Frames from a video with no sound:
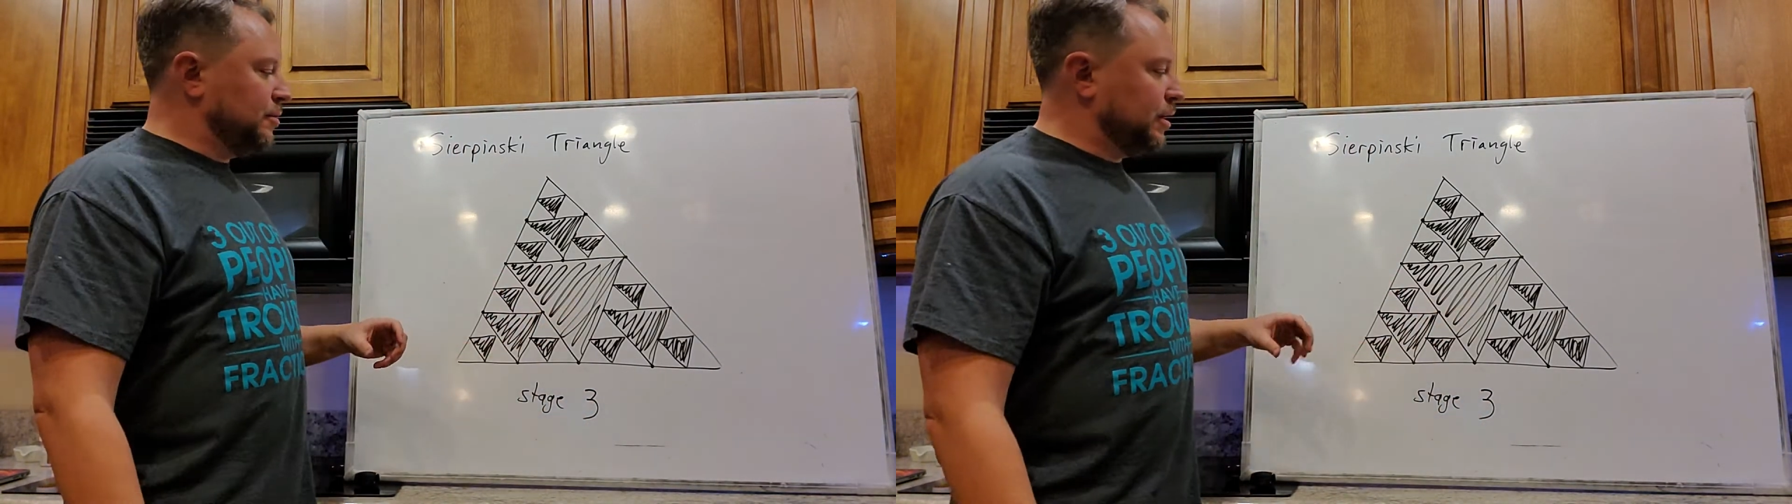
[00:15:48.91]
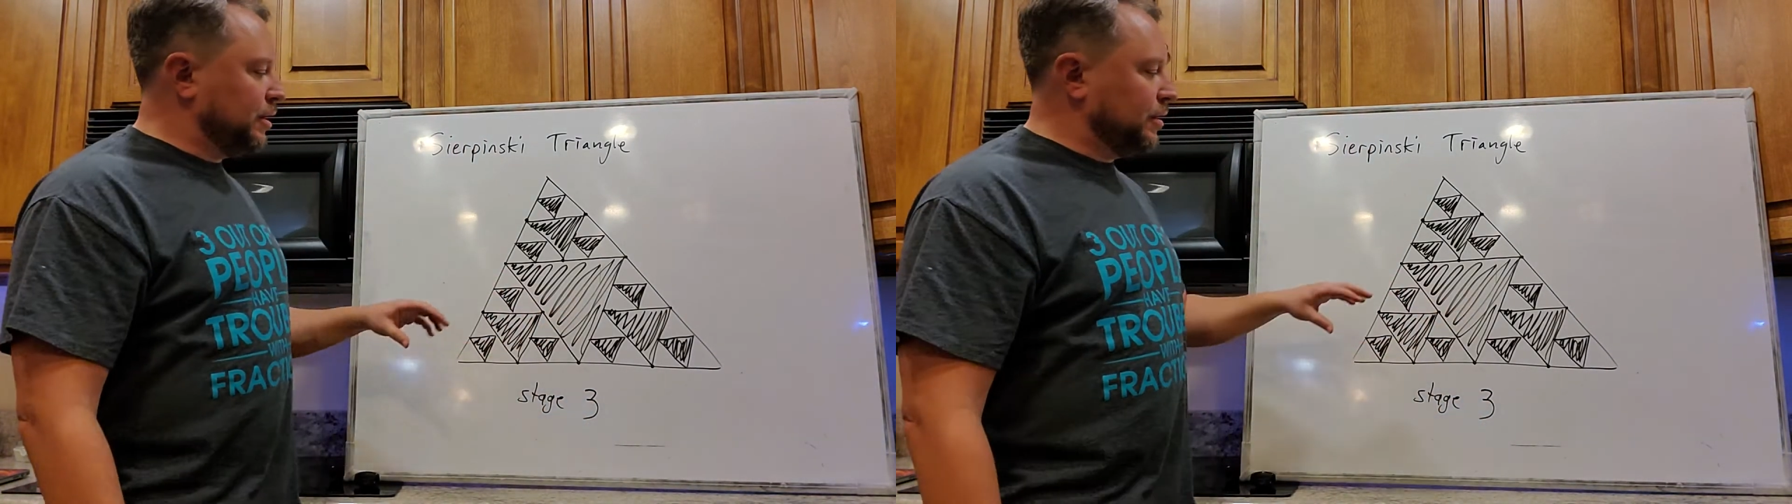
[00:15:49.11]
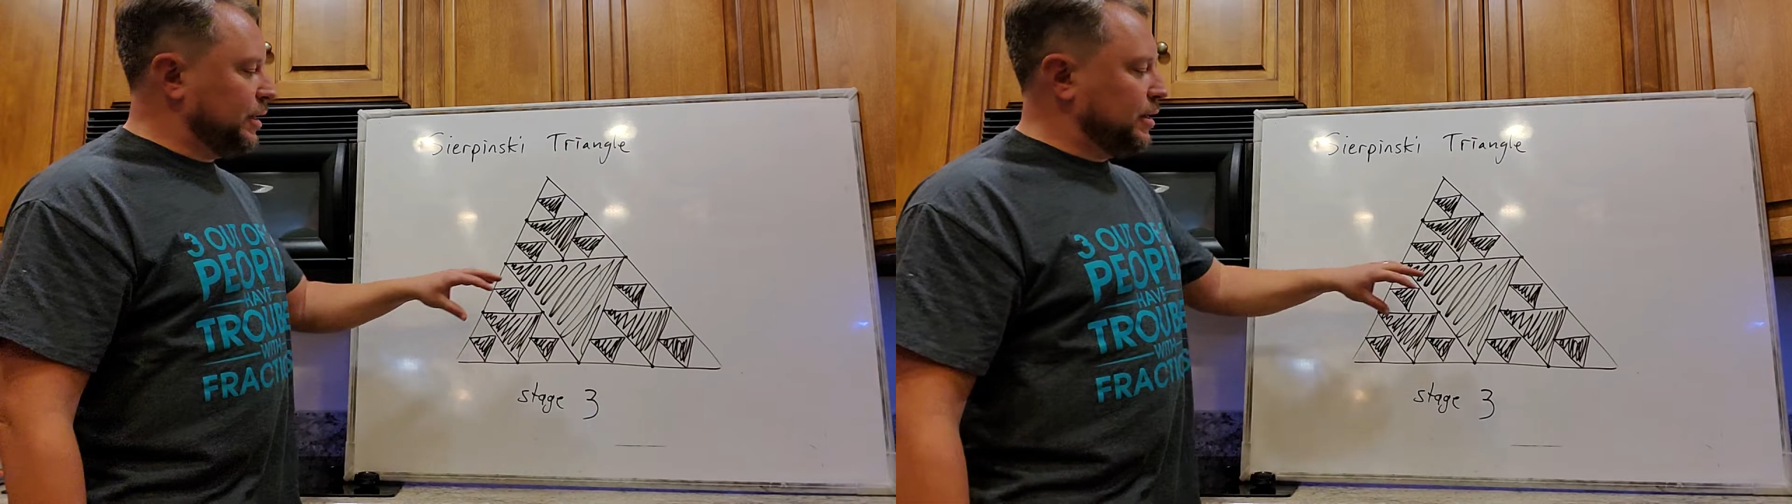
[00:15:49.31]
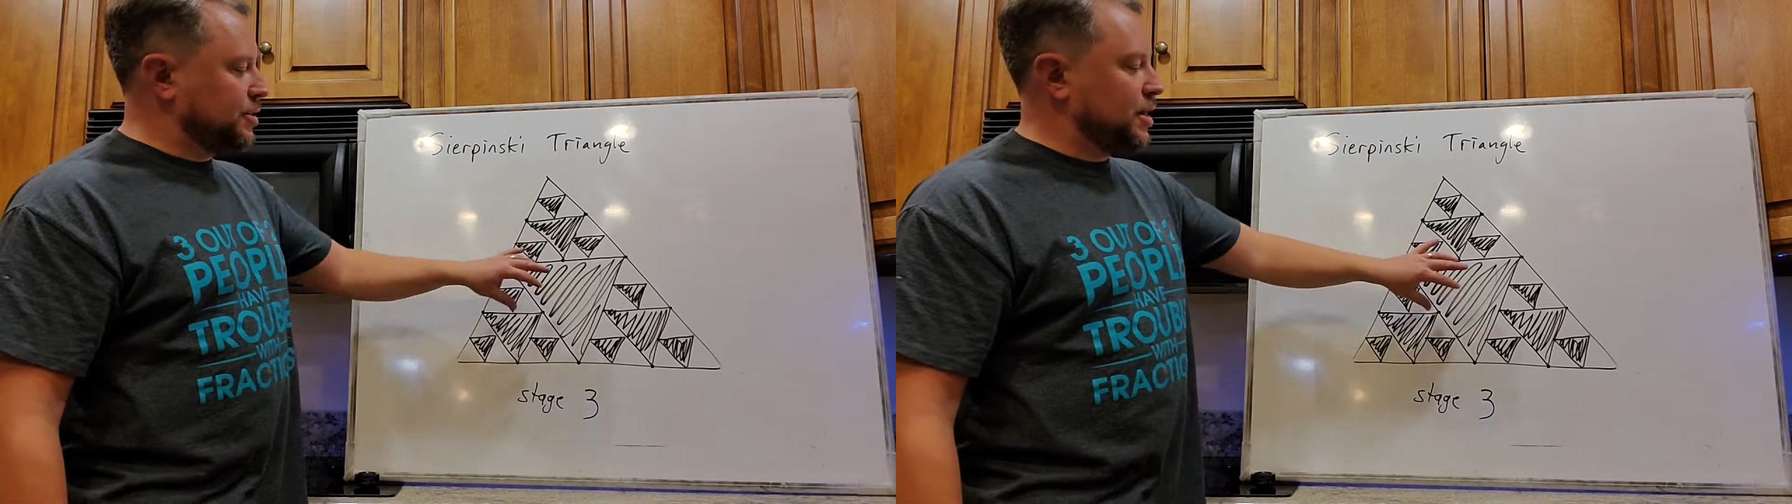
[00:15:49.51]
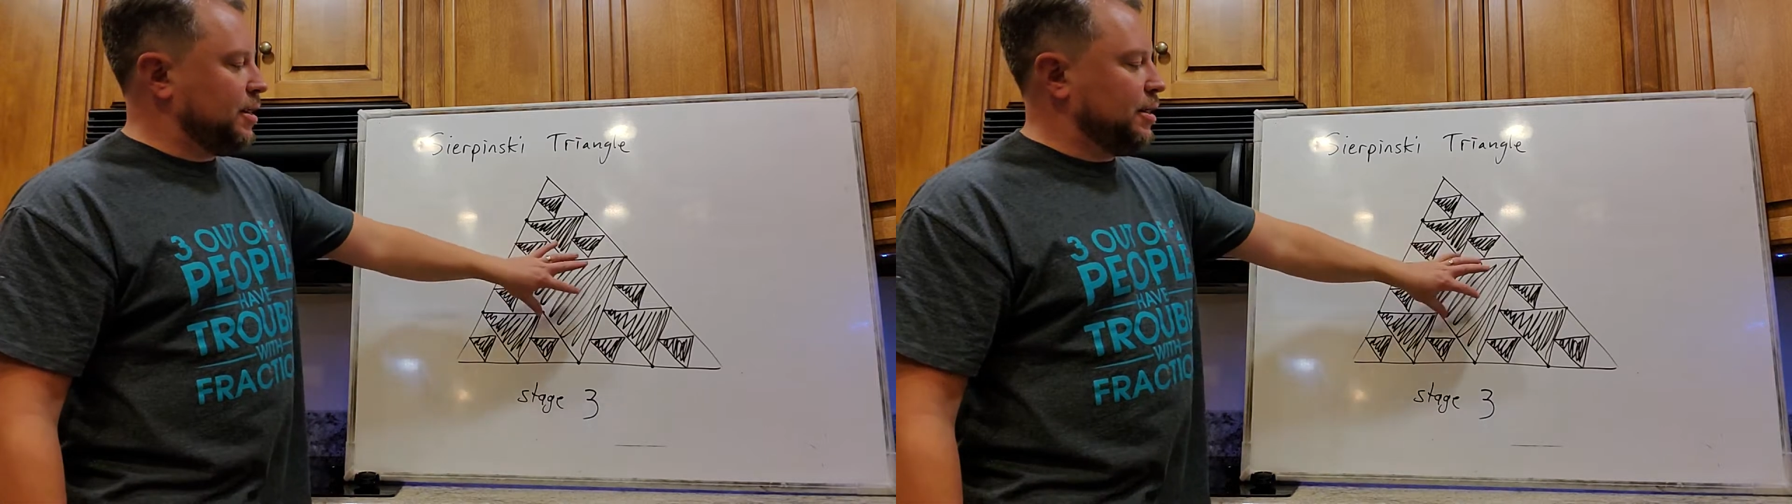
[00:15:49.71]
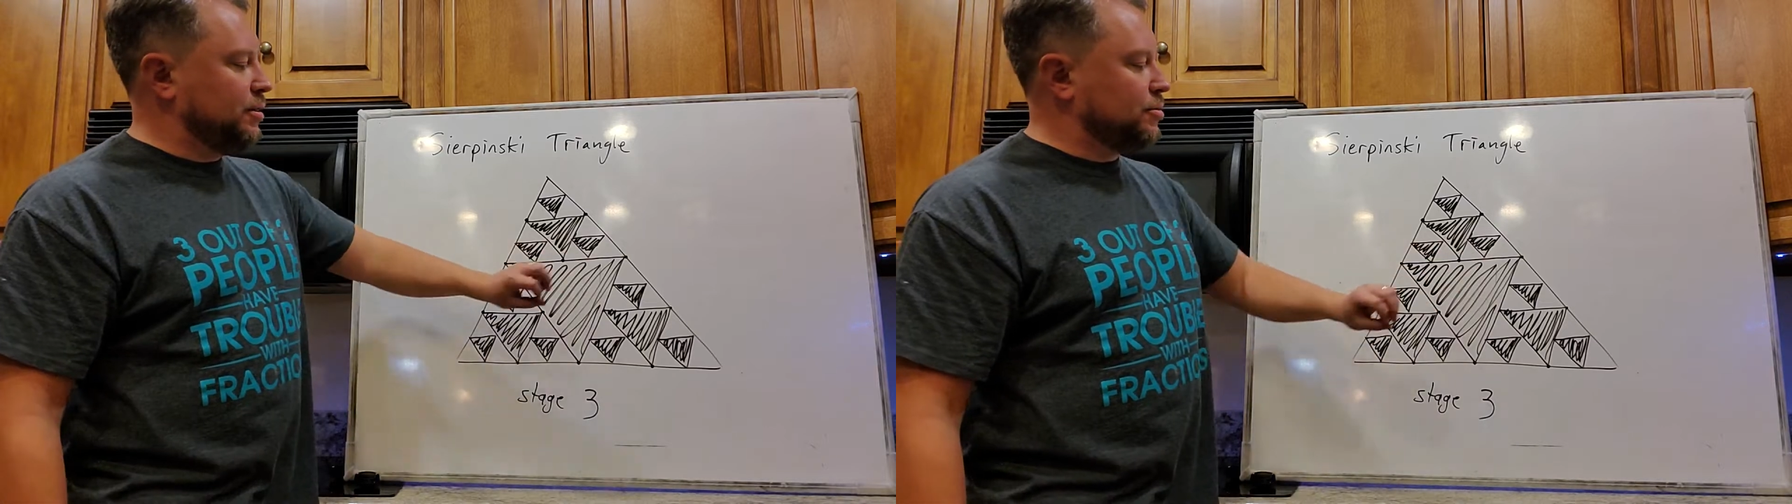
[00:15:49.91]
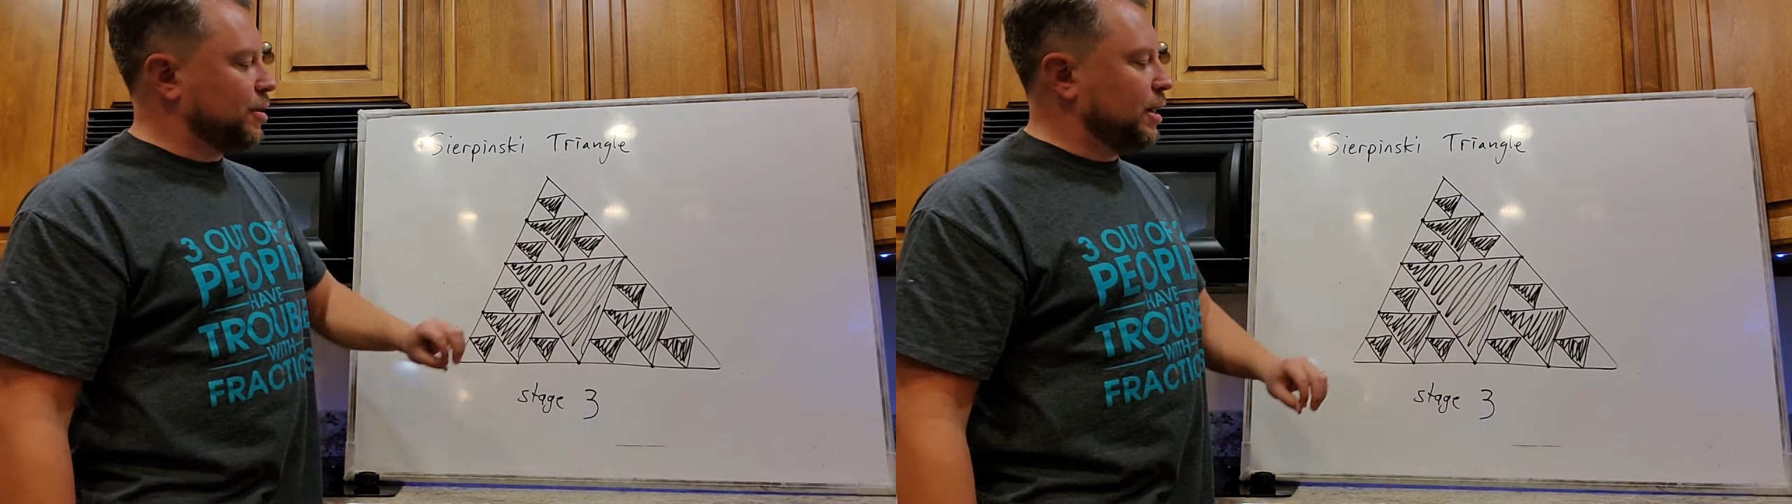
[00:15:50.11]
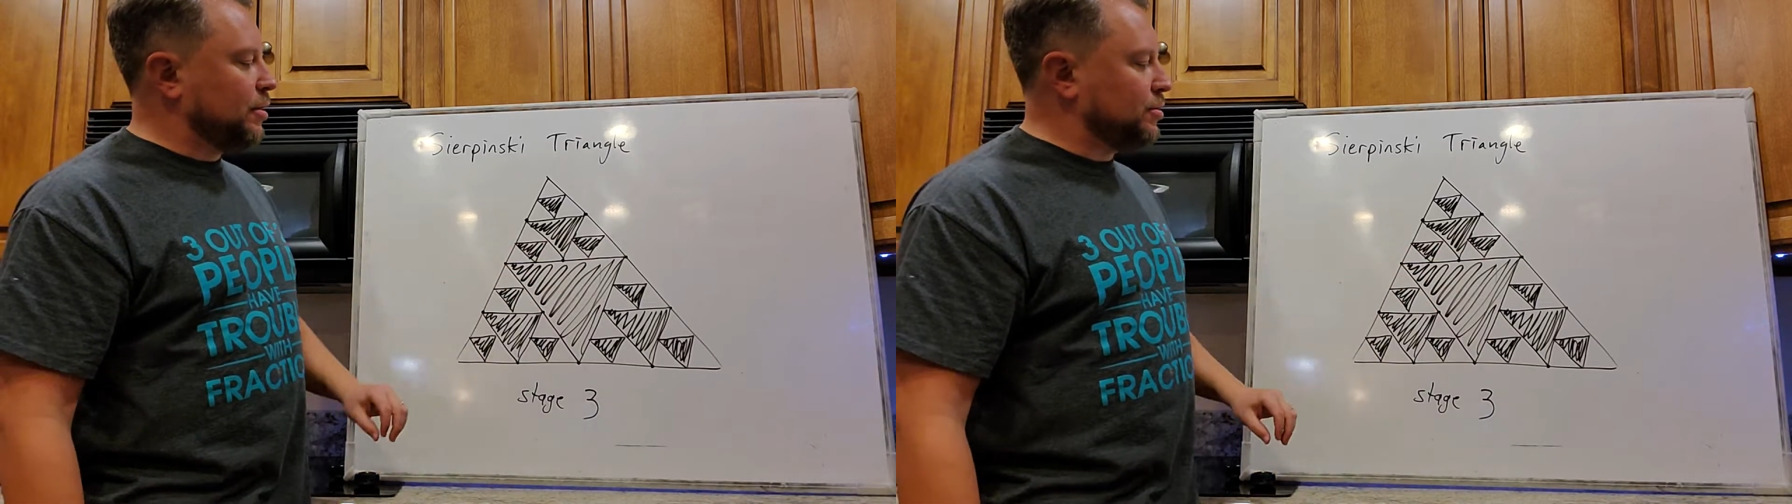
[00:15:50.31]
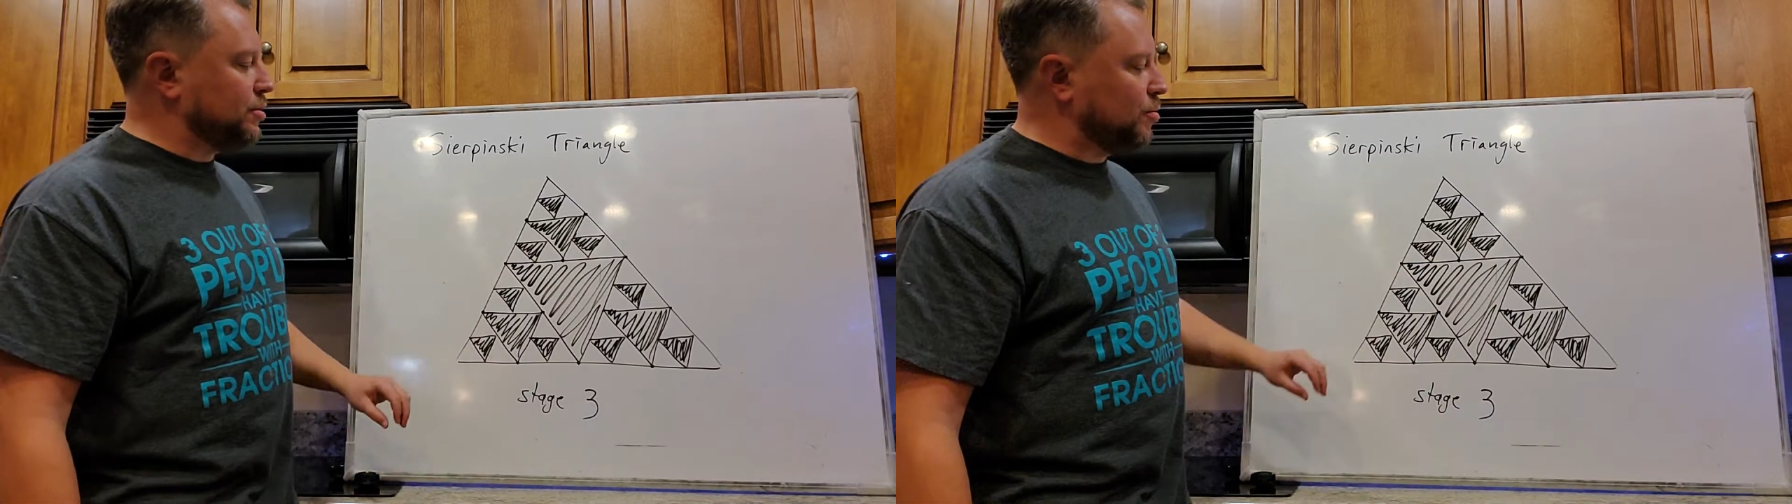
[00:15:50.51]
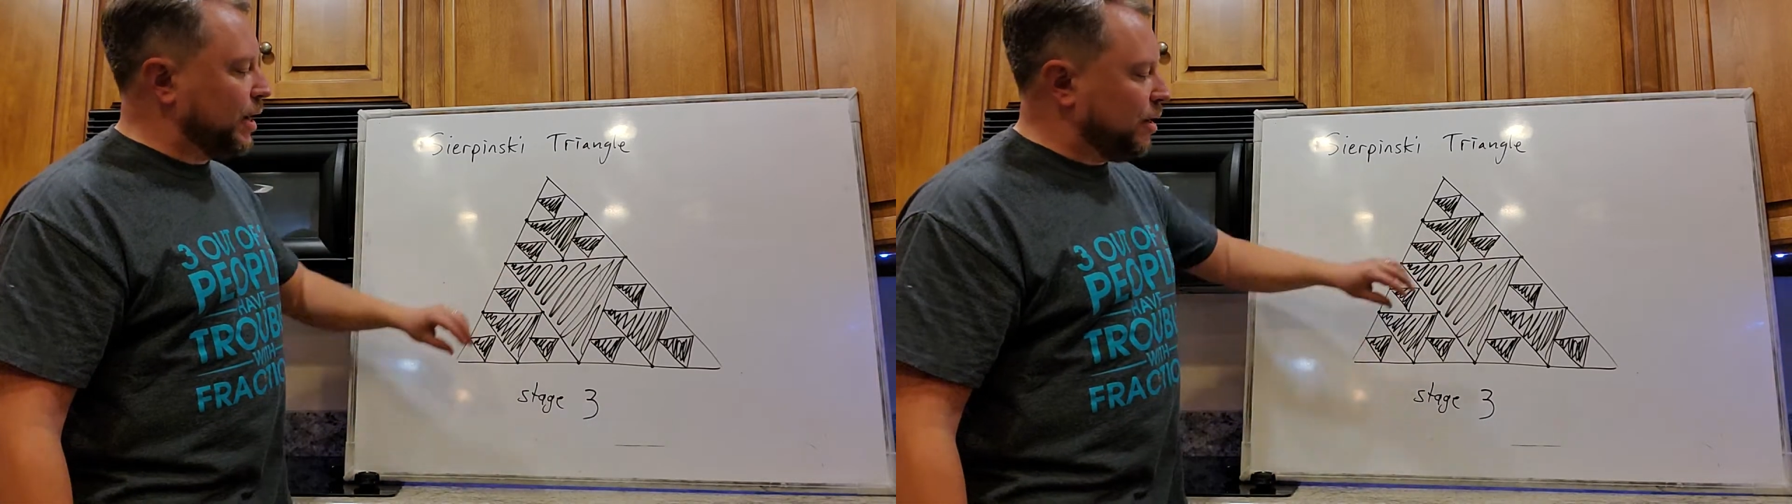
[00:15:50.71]
in the shaded in triangles
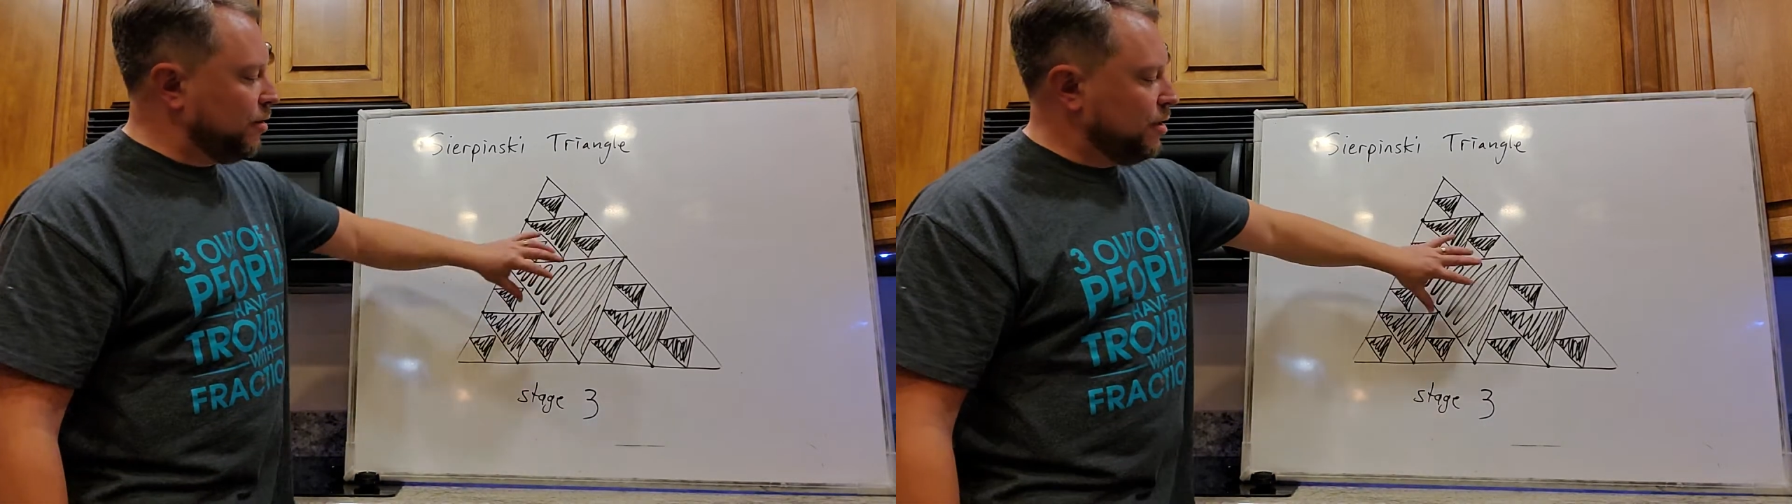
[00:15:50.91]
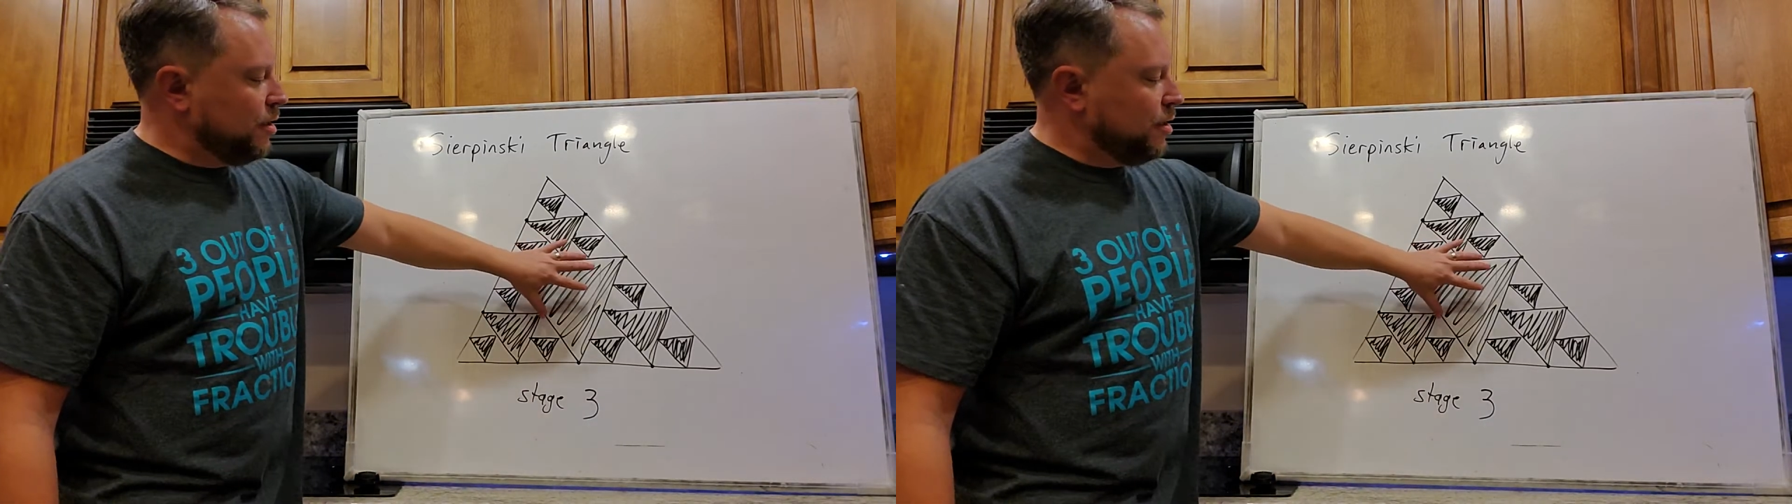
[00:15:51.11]
as well.